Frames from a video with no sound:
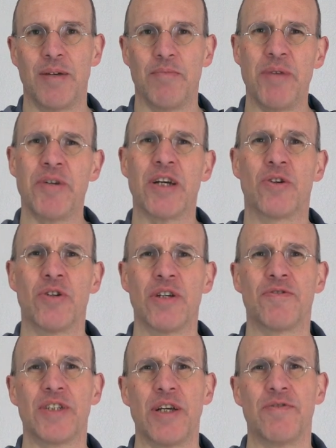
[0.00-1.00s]
Maybe I could
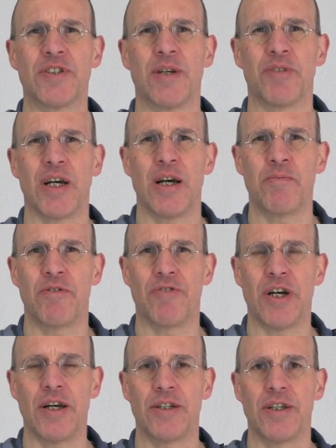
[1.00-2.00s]
have saved some time if
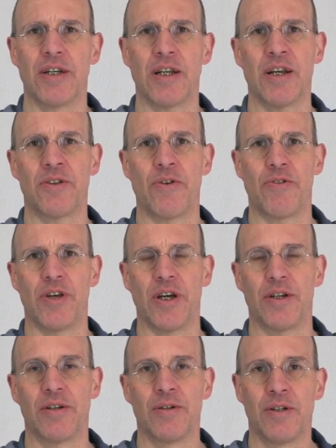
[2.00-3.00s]
I had neglected
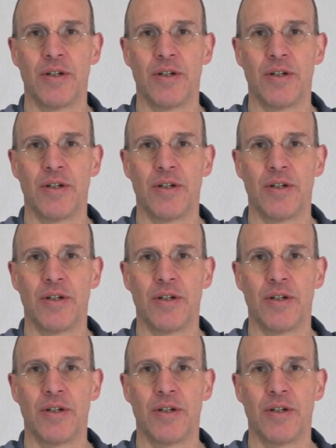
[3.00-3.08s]
that,